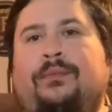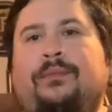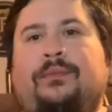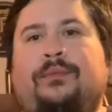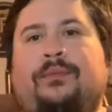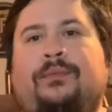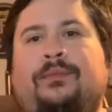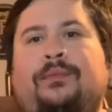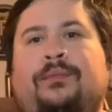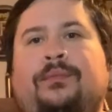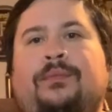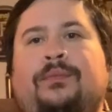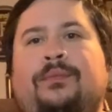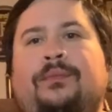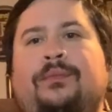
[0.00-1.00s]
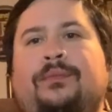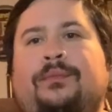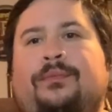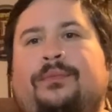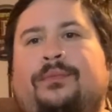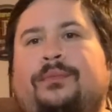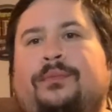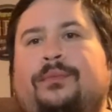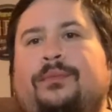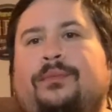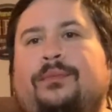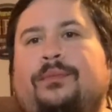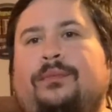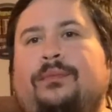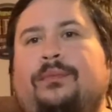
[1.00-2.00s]

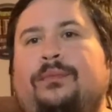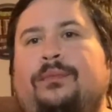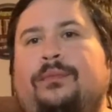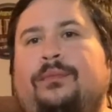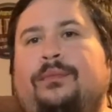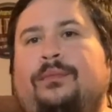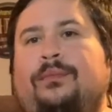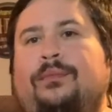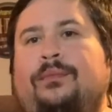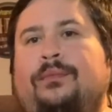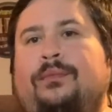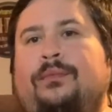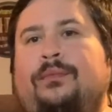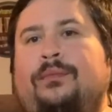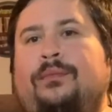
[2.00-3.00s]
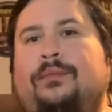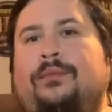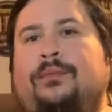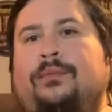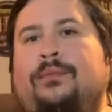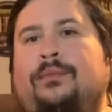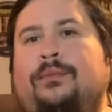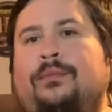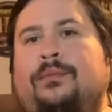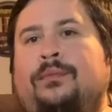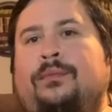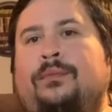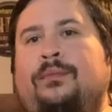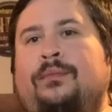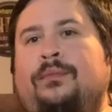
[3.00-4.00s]

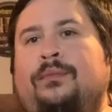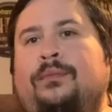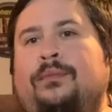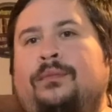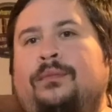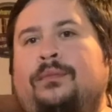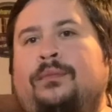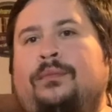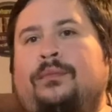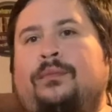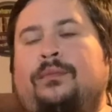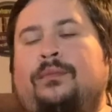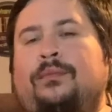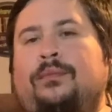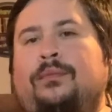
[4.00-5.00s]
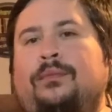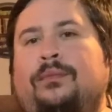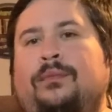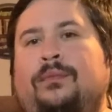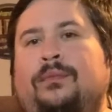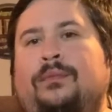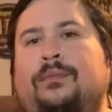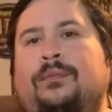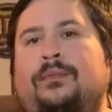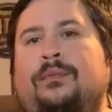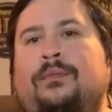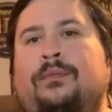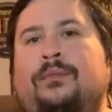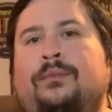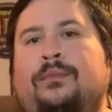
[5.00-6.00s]

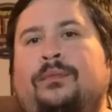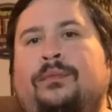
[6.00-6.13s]
This person isn't speaking.